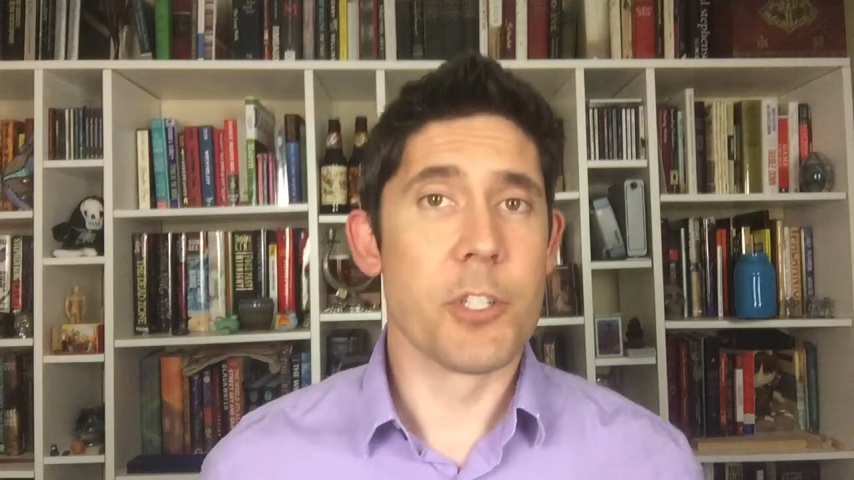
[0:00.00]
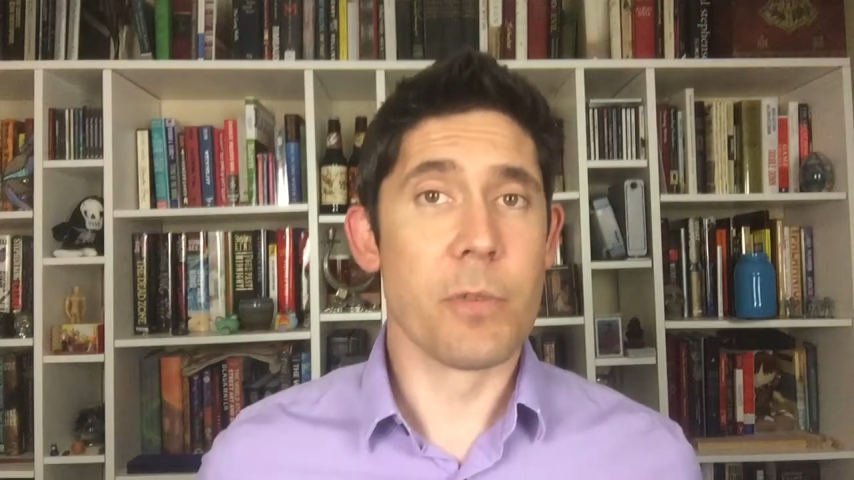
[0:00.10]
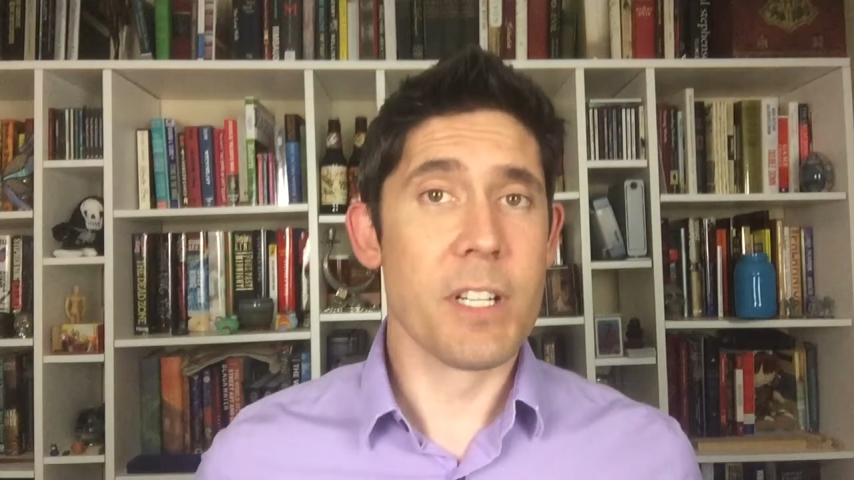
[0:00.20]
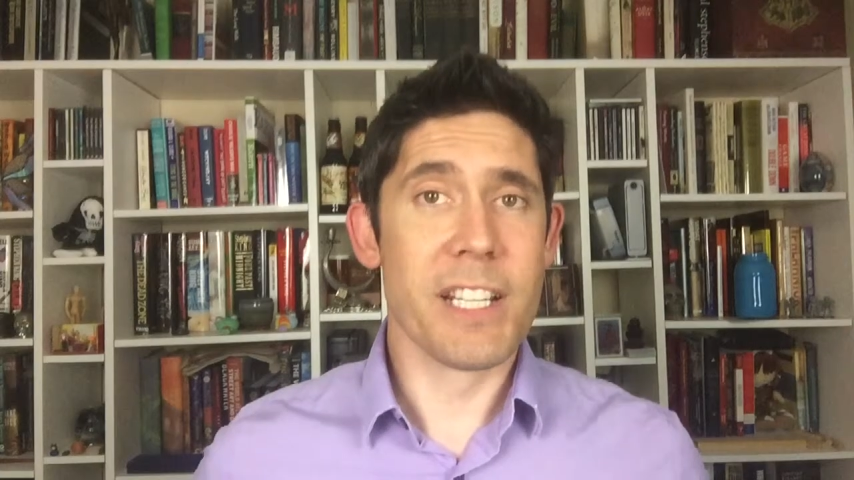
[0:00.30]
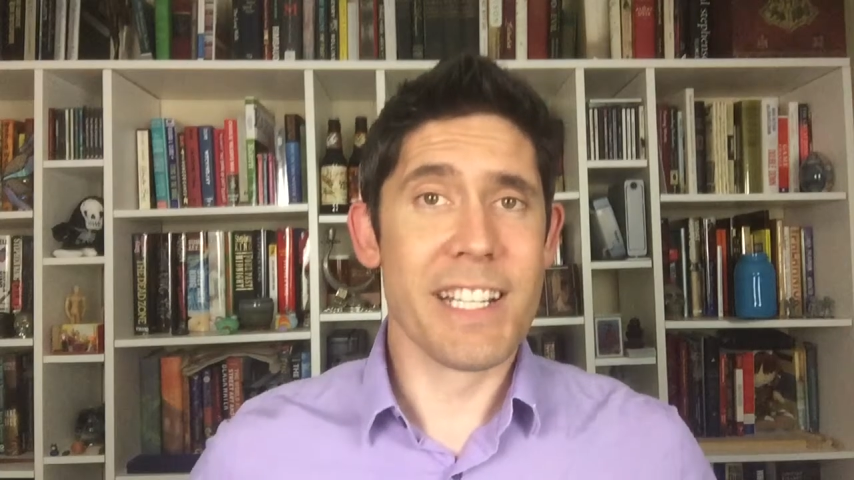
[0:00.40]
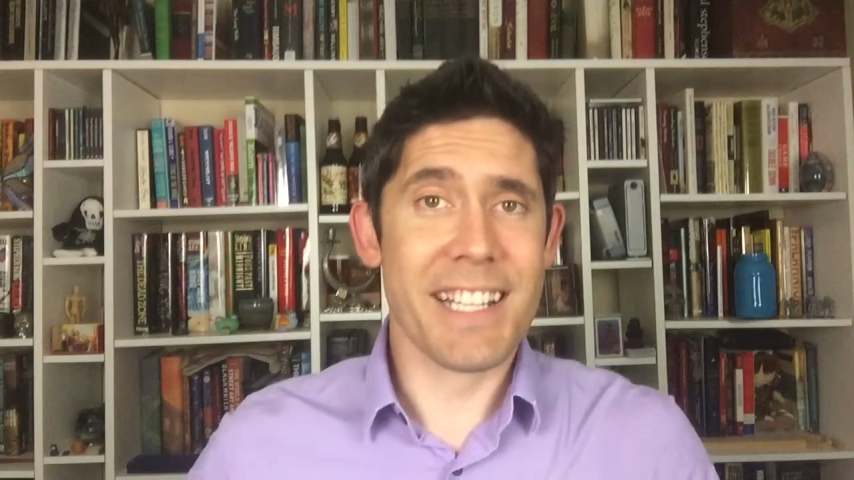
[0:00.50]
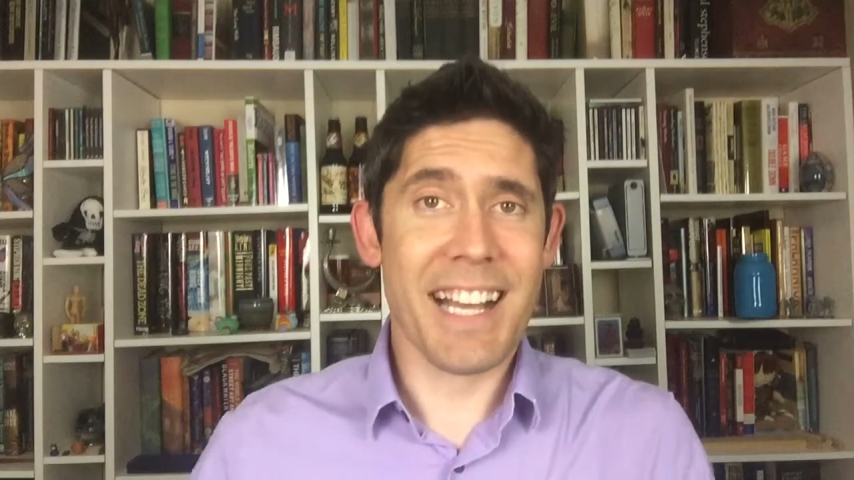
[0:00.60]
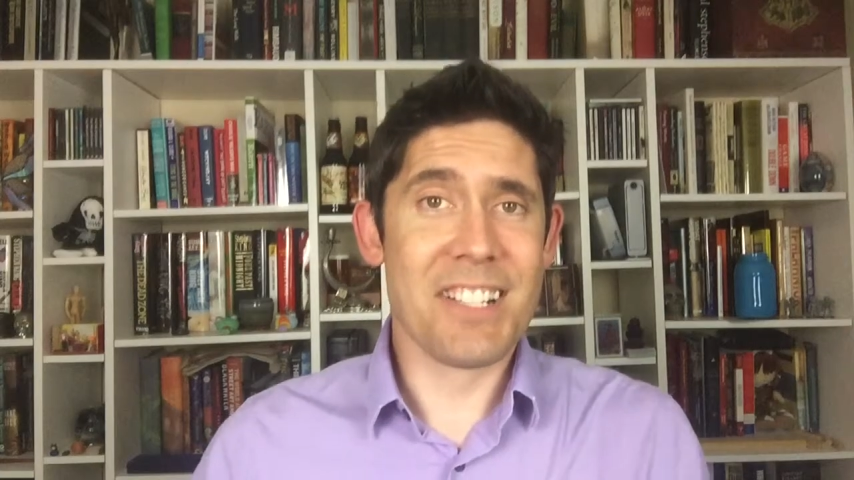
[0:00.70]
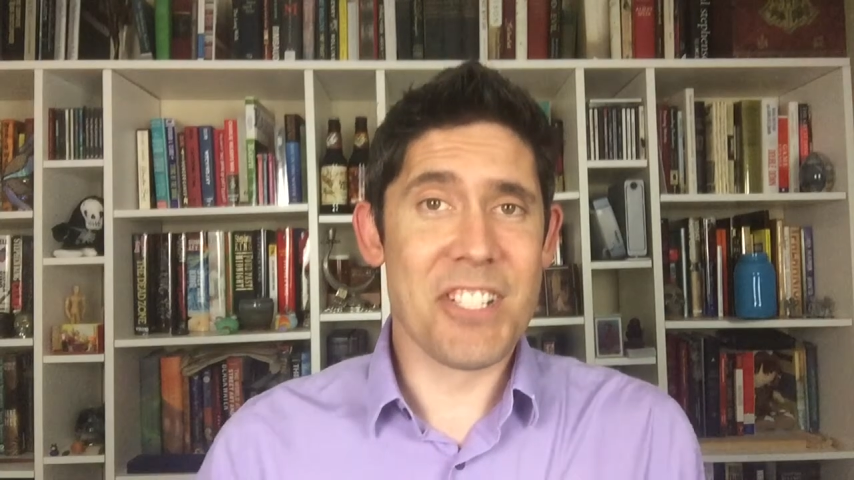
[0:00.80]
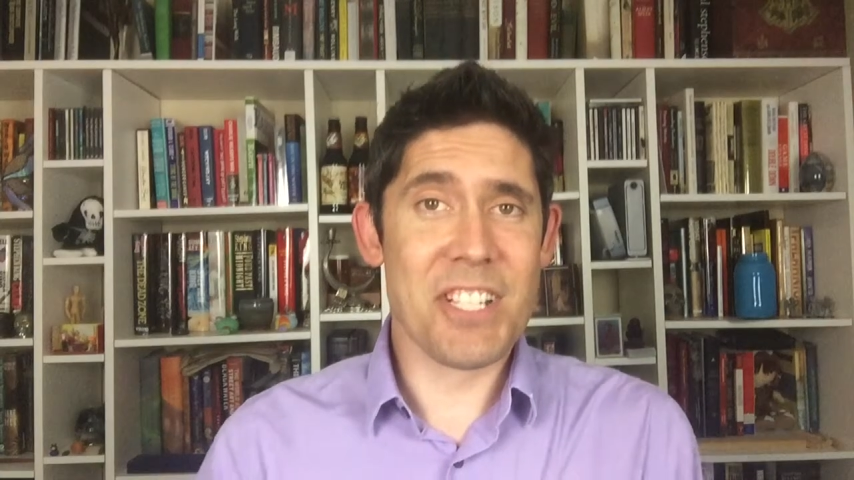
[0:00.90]
So really, a
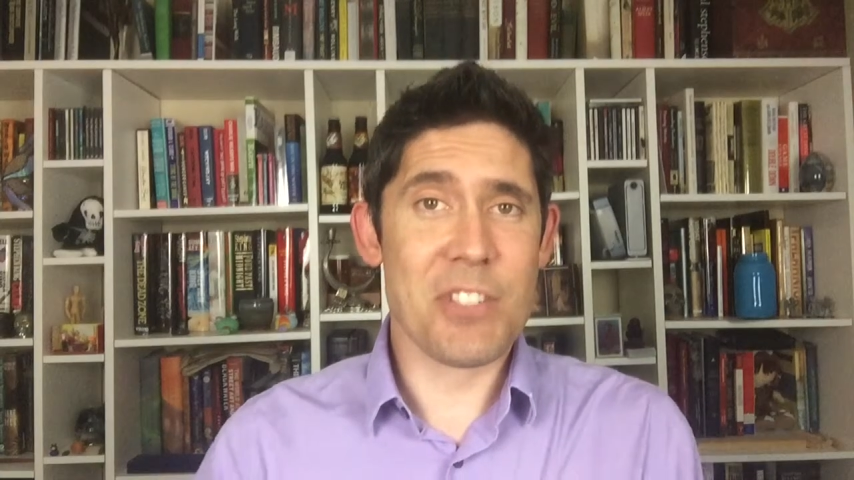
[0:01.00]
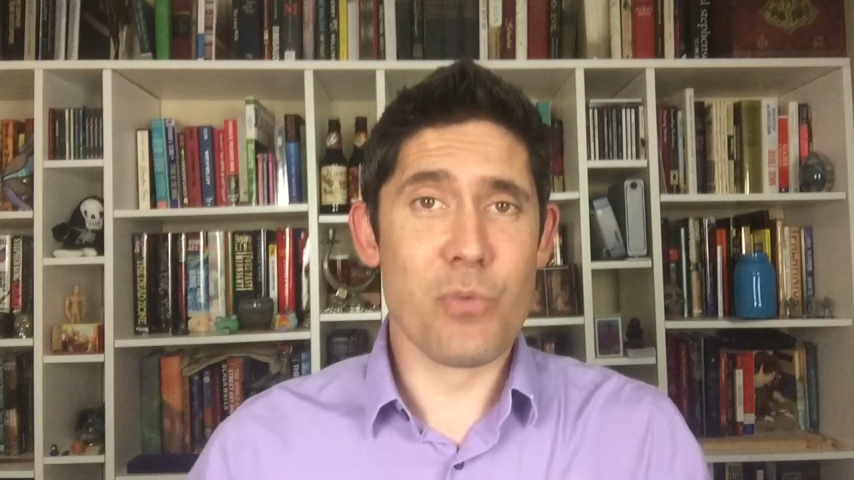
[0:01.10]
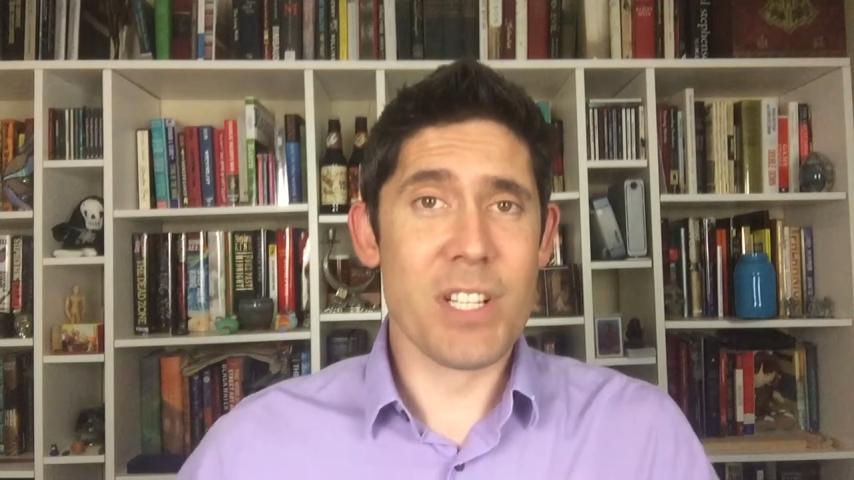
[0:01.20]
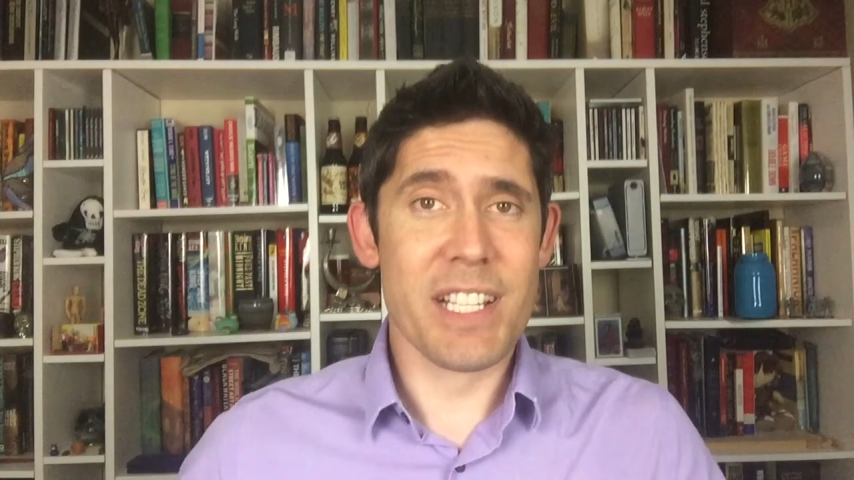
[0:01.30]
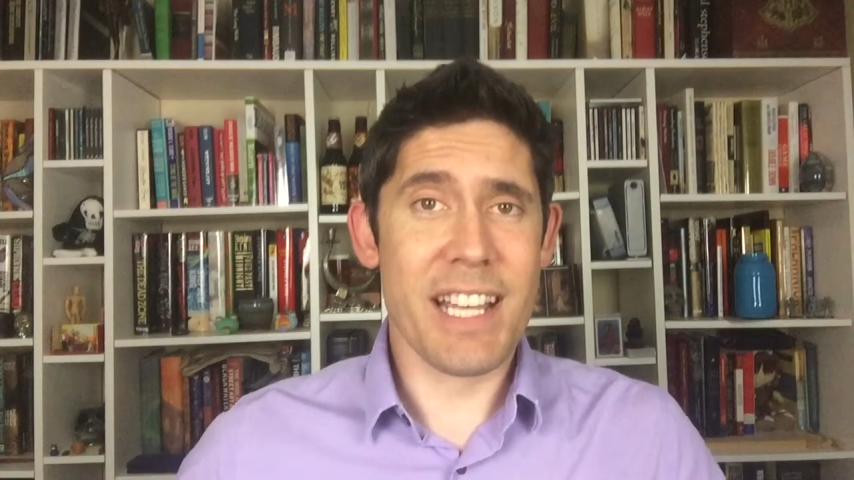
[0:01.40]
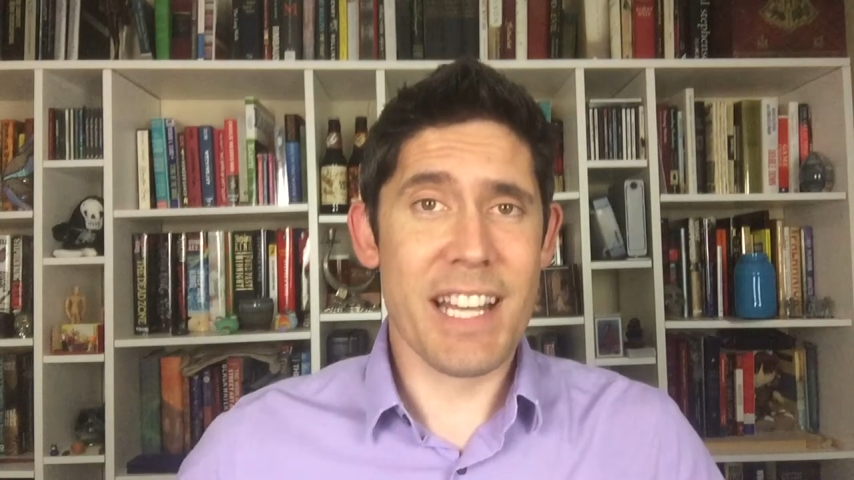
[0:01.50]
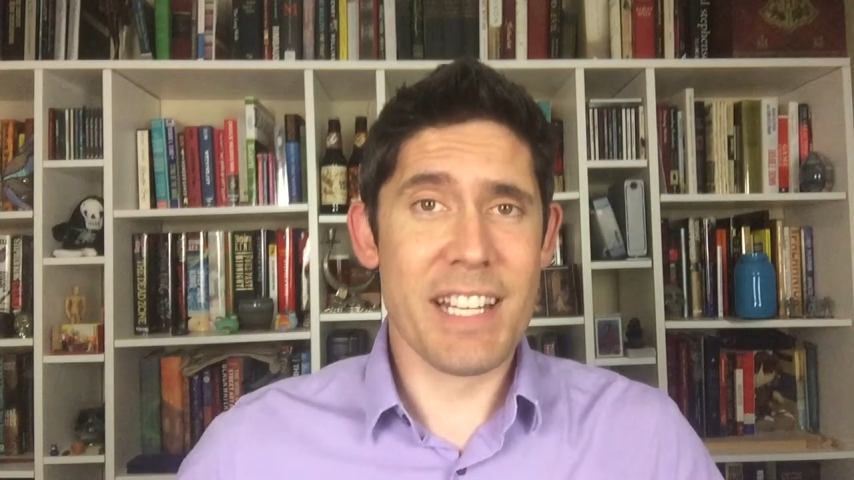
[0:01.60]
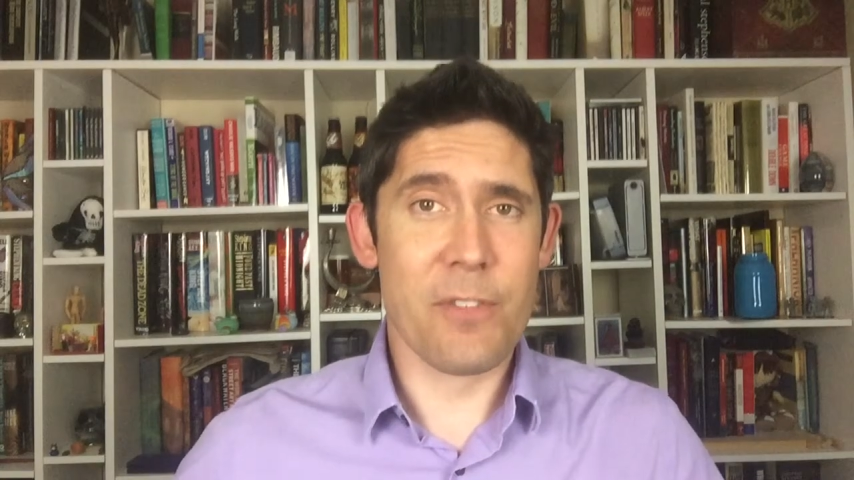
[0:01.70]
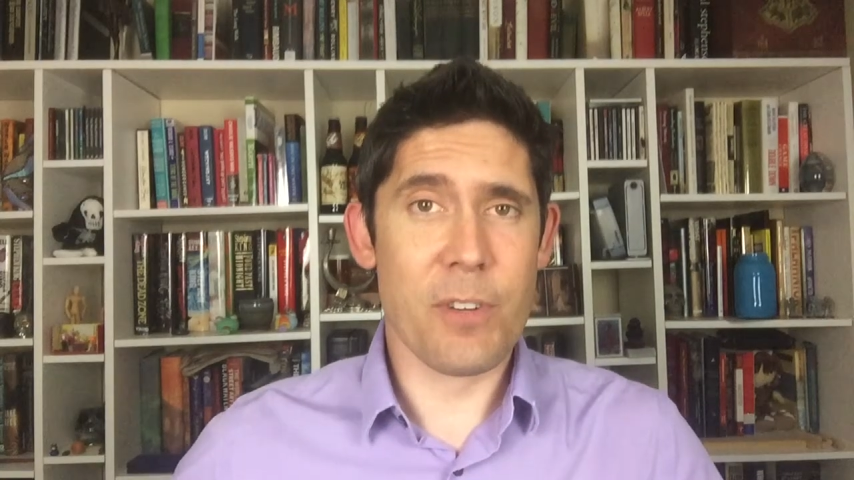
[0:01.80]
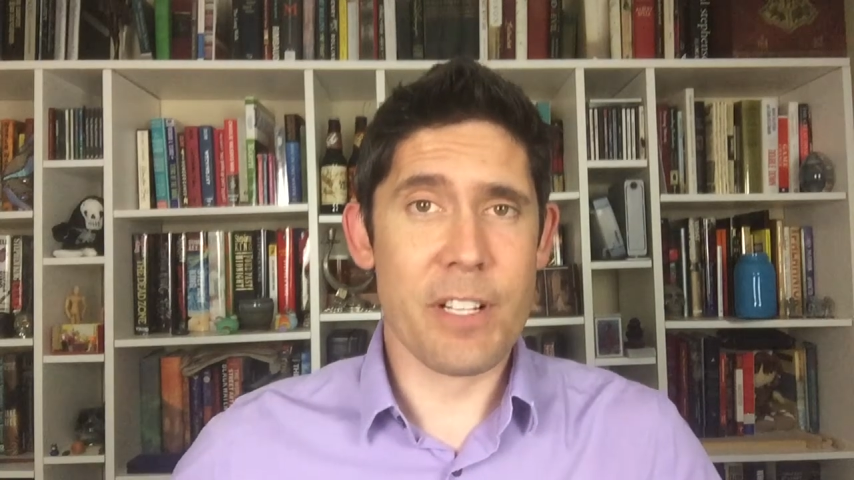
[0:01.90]
dynasty isn't really that
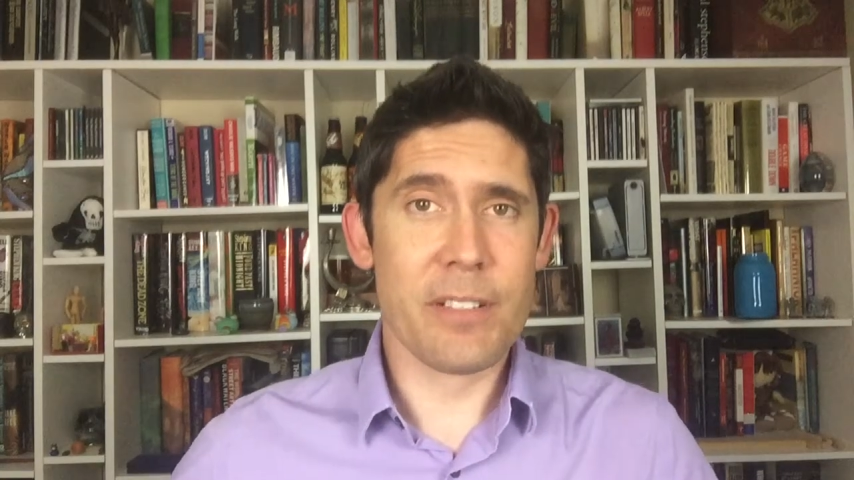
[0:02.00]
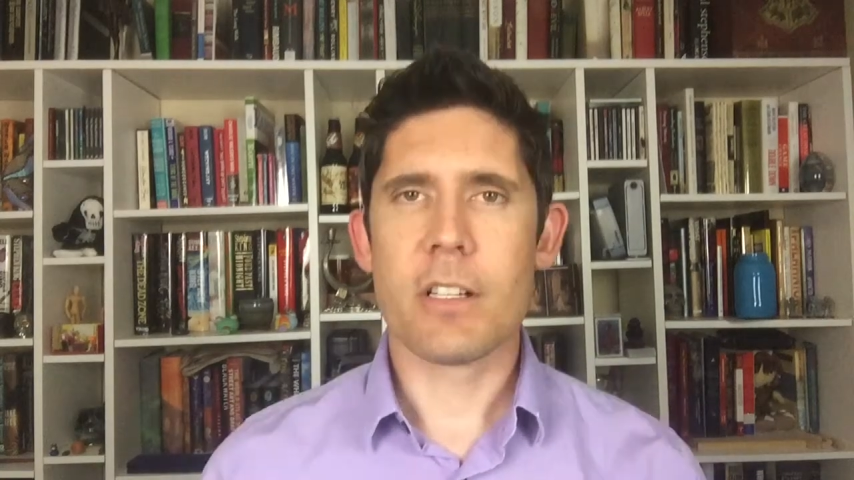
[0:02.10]
different.